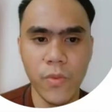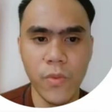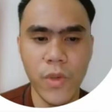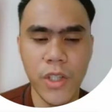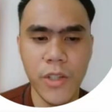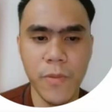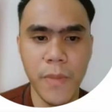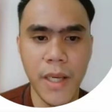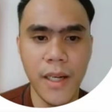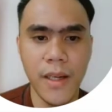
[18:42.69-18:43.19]

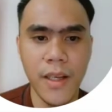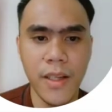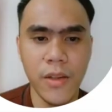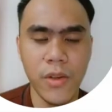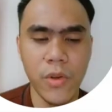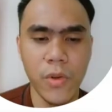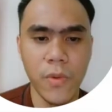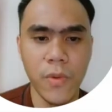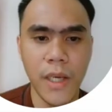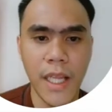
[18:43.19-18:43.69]
which may
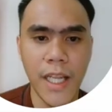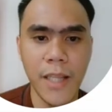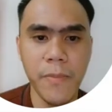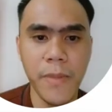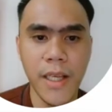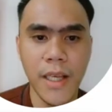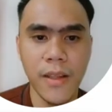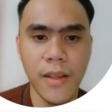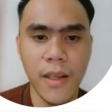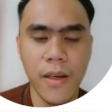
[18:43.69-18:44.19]
lead to
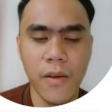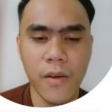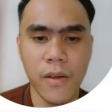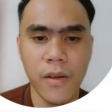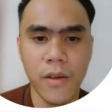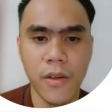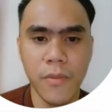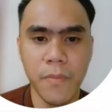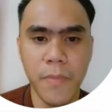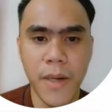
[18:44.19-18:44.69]
eliminating
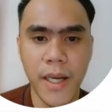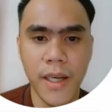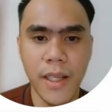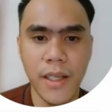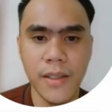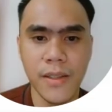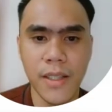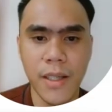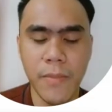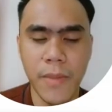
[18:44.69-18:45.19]
or
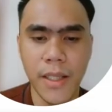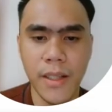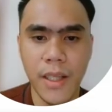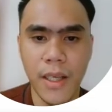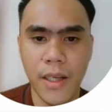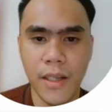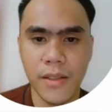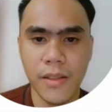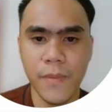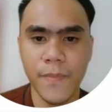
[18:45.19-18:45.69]
combining some
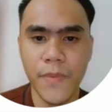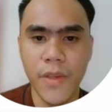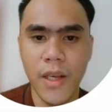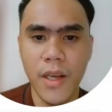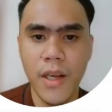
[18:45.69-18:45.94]
ideas.